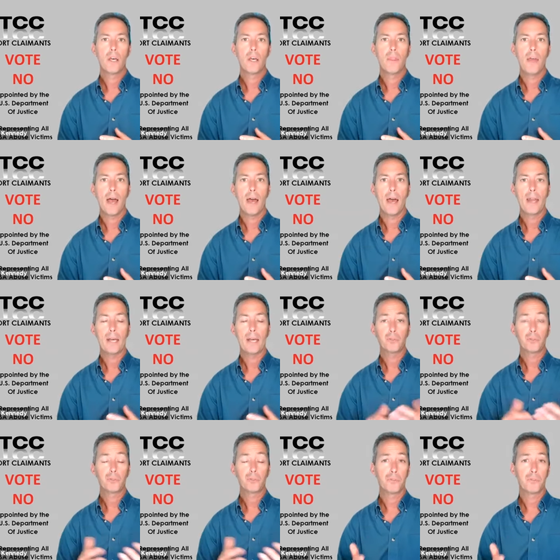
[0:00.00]
that as
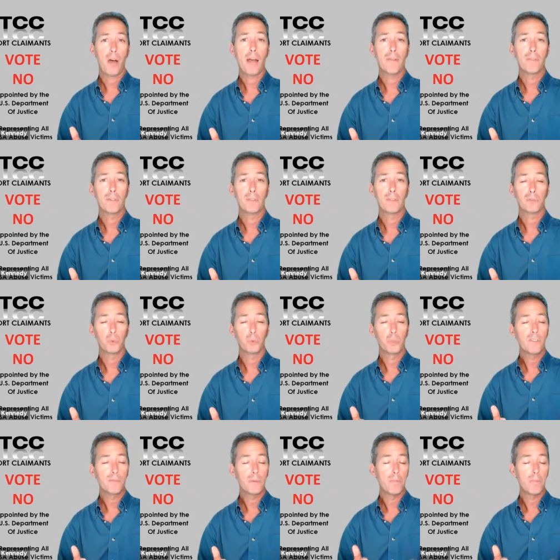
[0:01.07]
survivors, we
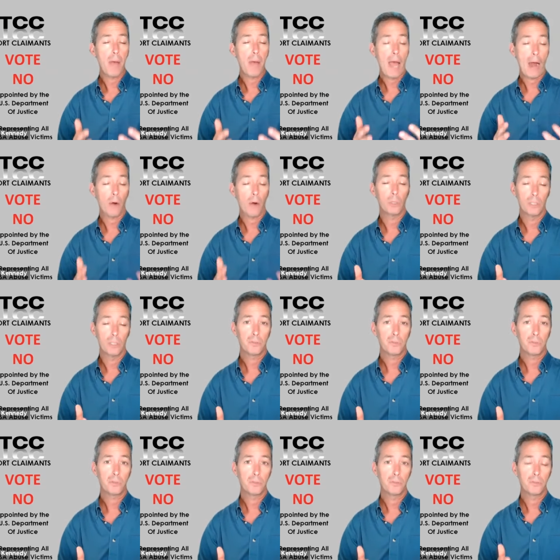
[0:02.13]
have been
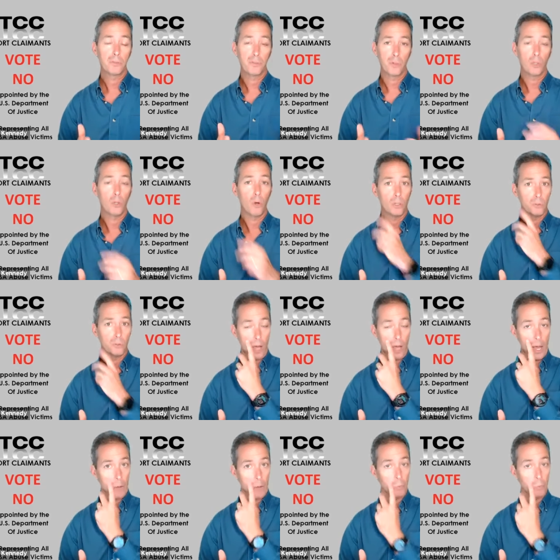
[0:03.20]
powerless for a long time.